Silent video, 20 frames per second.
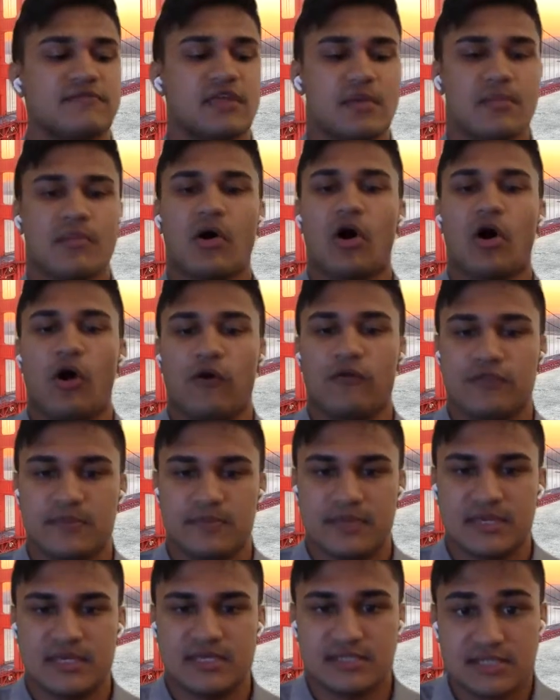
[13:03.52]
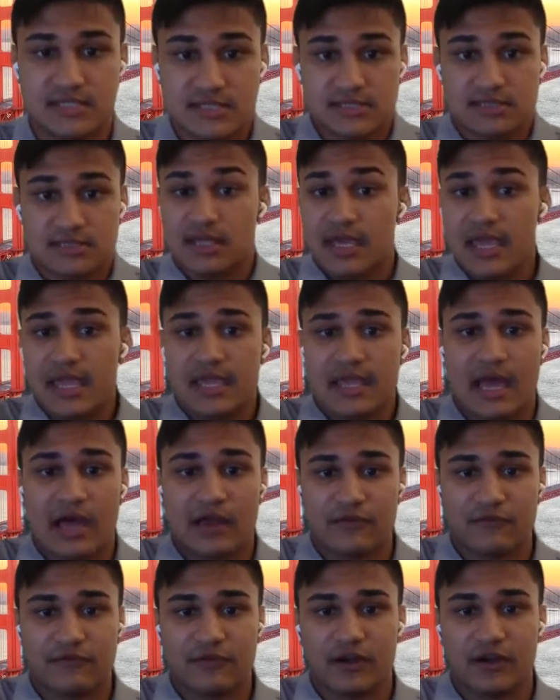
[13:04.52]
them all of the pieces laying
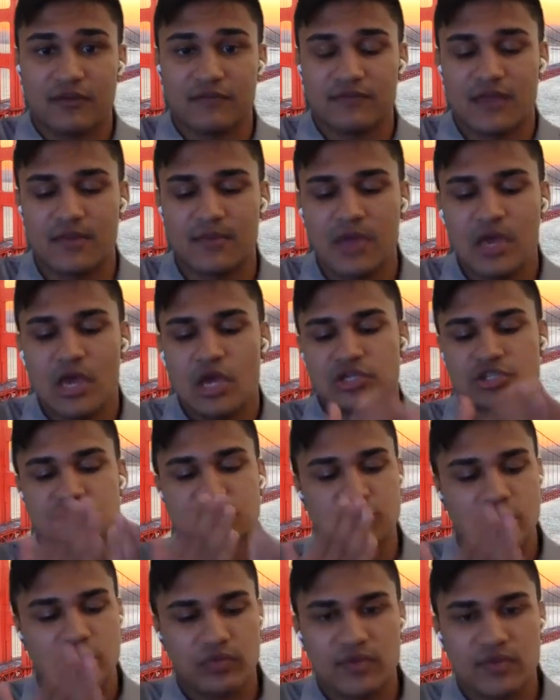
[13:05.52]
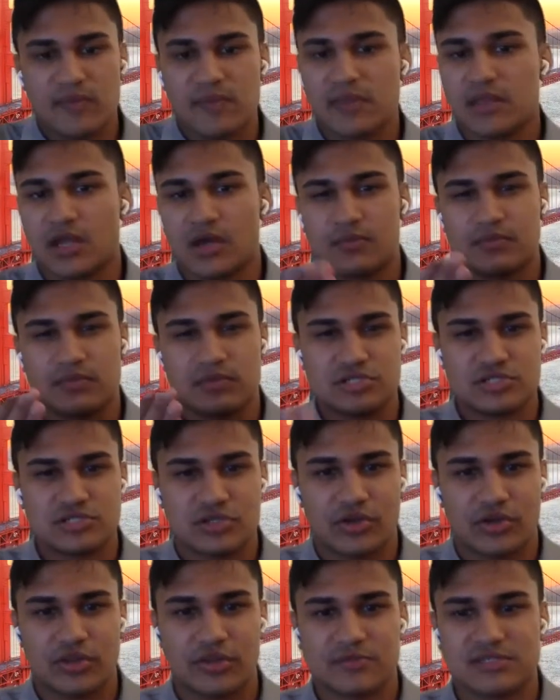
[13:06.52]
out in front of them, show them the numbers,
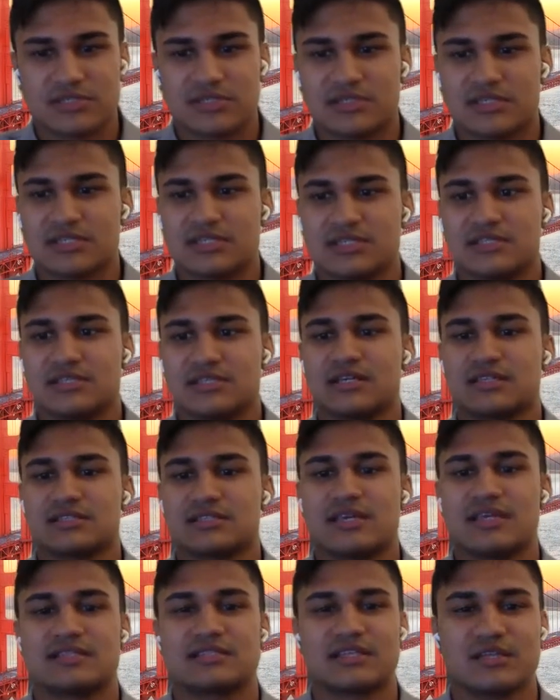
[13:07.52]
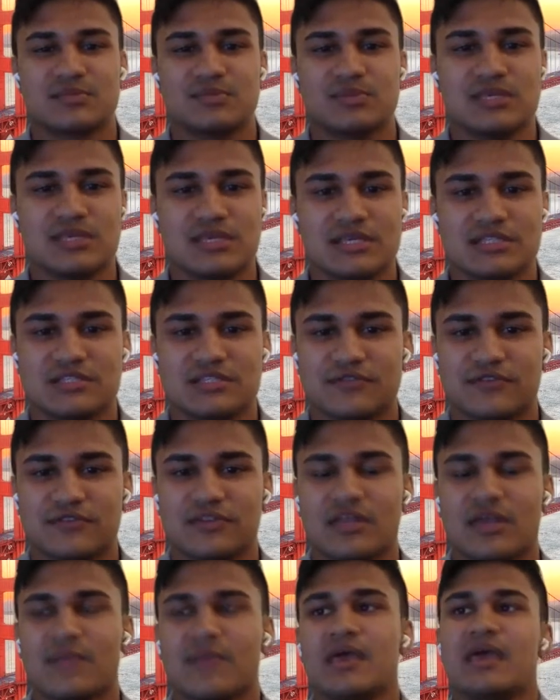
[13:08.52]
show them statistics, it's going to be easier for
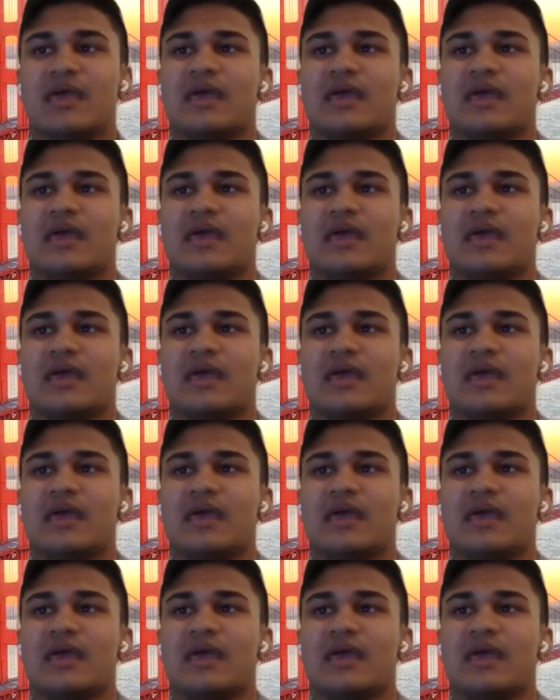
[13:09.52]
them.